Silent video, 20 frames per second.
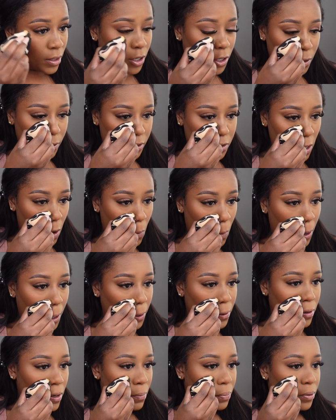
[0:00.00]
You start working
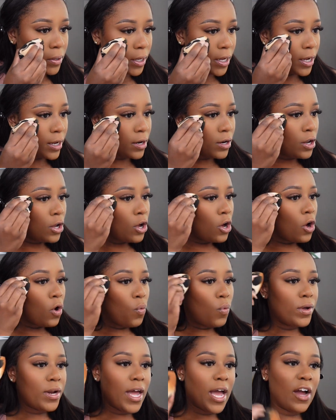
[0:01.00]
on a plan.
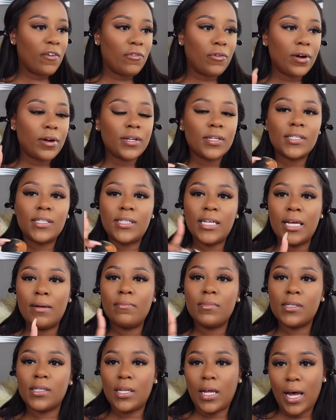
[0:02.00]
Whatever
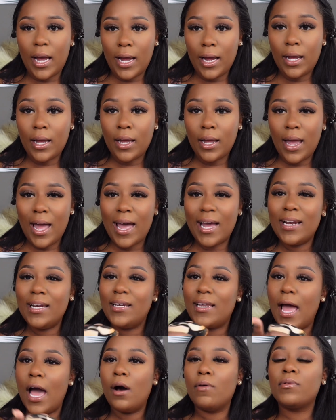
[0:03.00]
seems like a
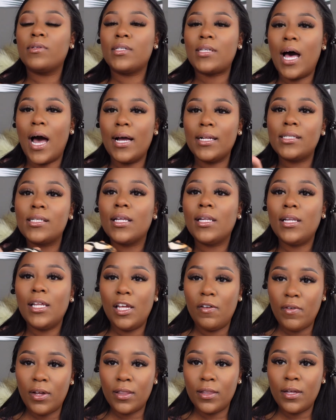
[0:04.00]
downside to
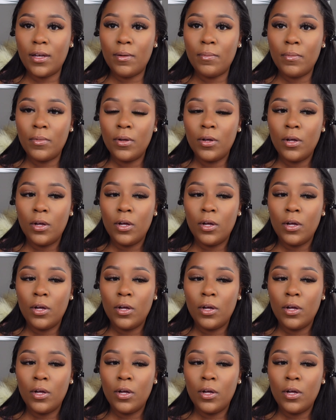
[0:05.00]
leaving them,